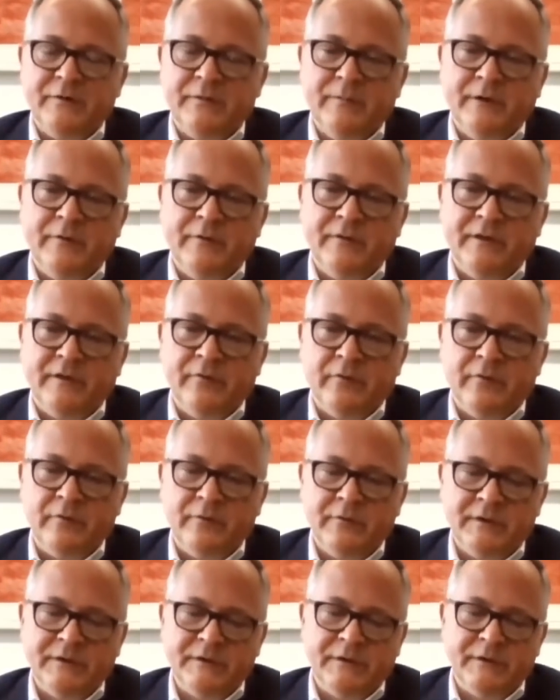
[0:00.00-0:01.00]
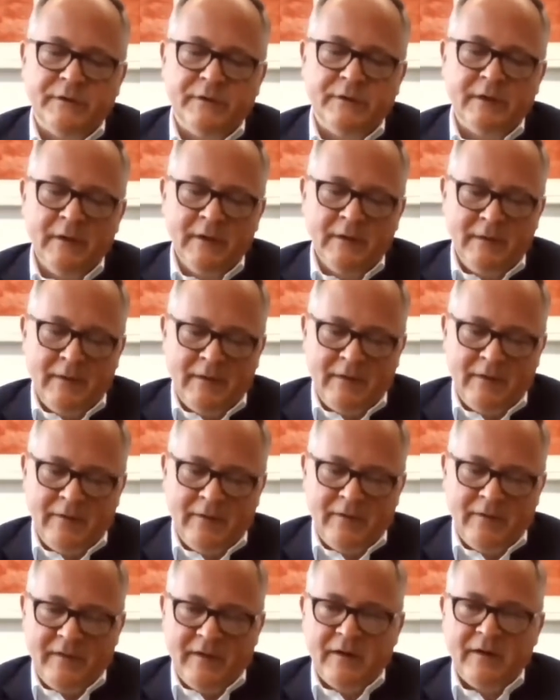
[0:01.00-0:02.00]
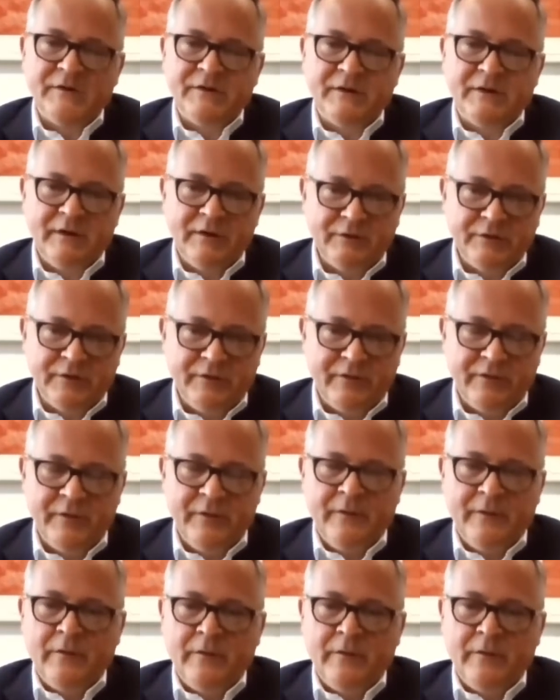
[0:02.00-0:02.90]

because that's your question, there are challenges.